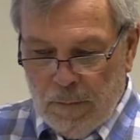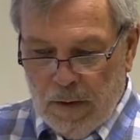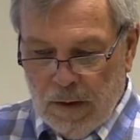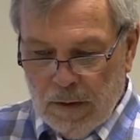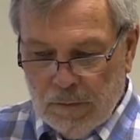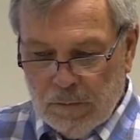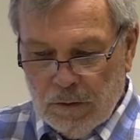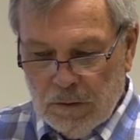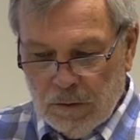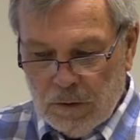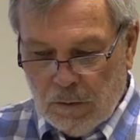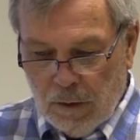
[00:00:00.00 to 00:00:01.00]
and left a
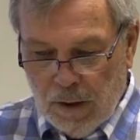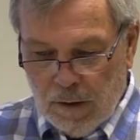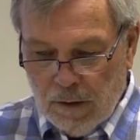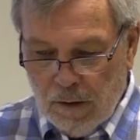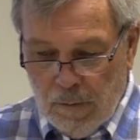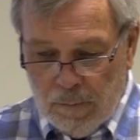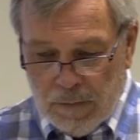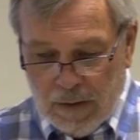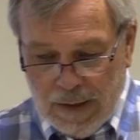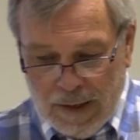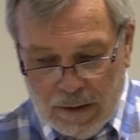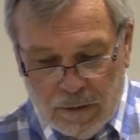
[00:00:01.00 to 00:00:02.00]
huge crater.
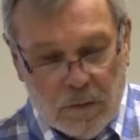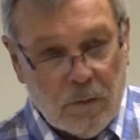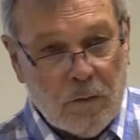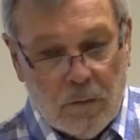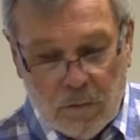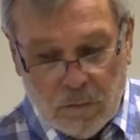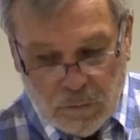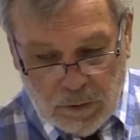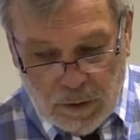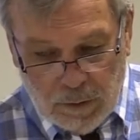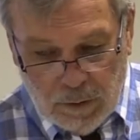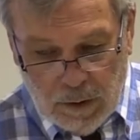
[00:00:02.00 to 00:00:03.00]
And
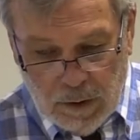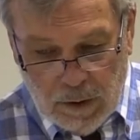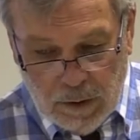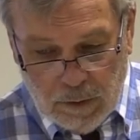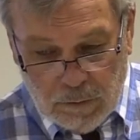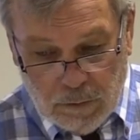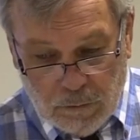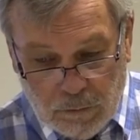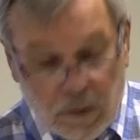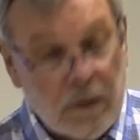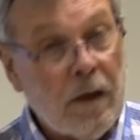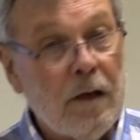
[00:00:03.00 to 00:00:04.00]
three, the
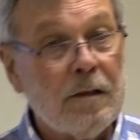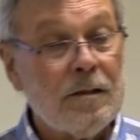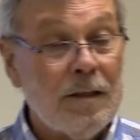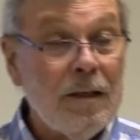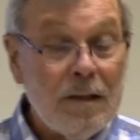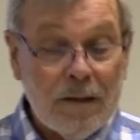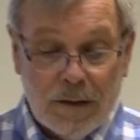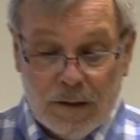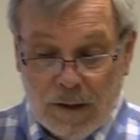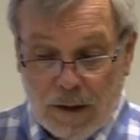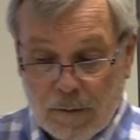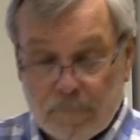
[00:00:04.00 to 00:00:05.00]
three guys in
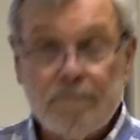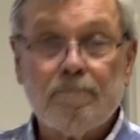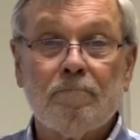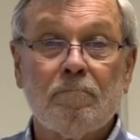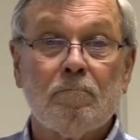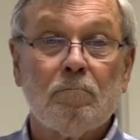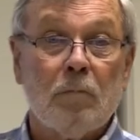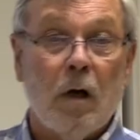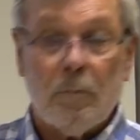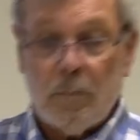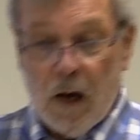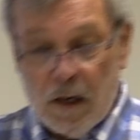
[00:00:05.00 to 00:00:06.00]
the um,
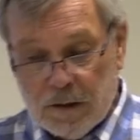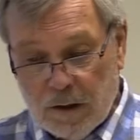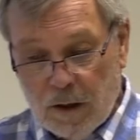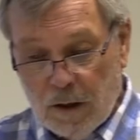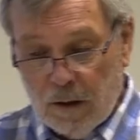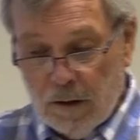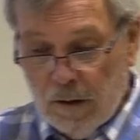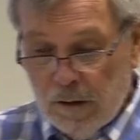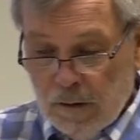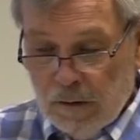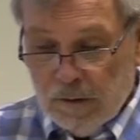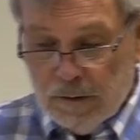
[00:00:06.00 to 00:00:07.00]
uh, boxcar
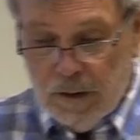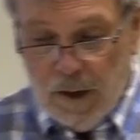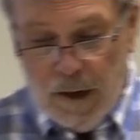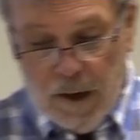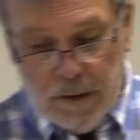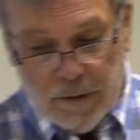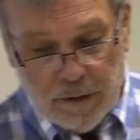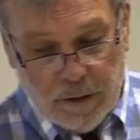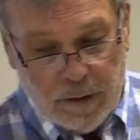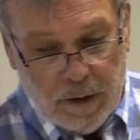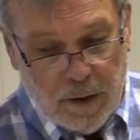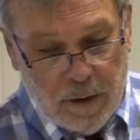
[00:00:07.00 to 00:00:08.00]
died.
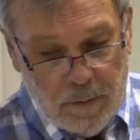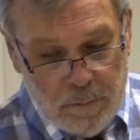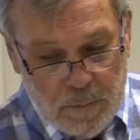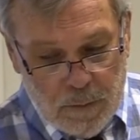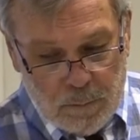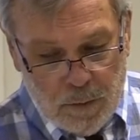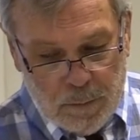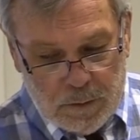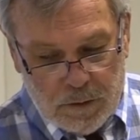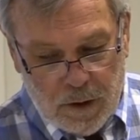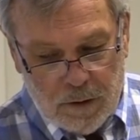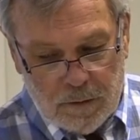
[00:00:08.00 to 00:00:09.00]
The uh,
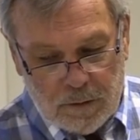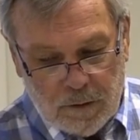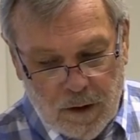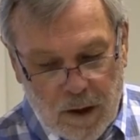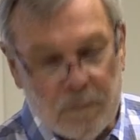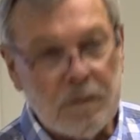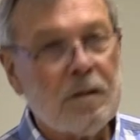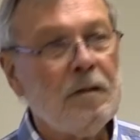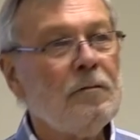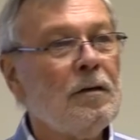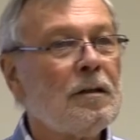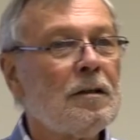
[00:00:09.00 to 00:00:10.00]
perpetrator of the crime was
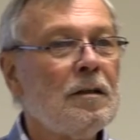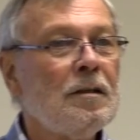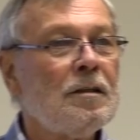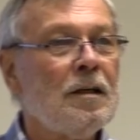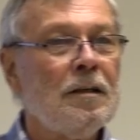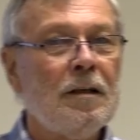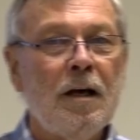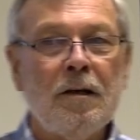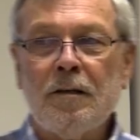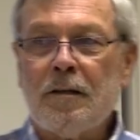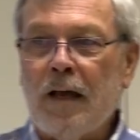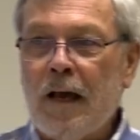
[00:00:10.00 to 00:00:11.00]
convicted and sent
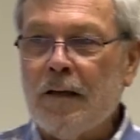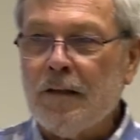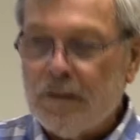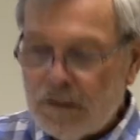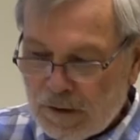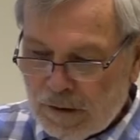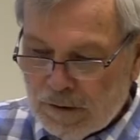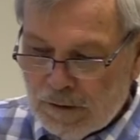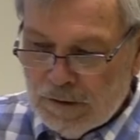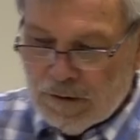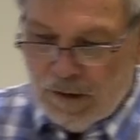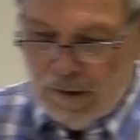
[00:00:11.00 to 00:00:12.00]
down to Cañon City to
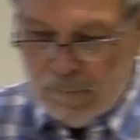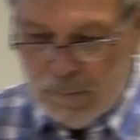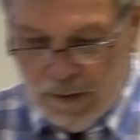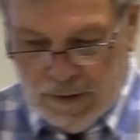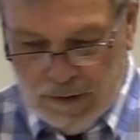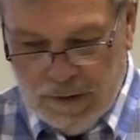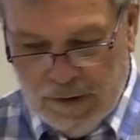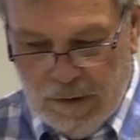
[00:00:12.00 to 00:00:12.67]
the state pen.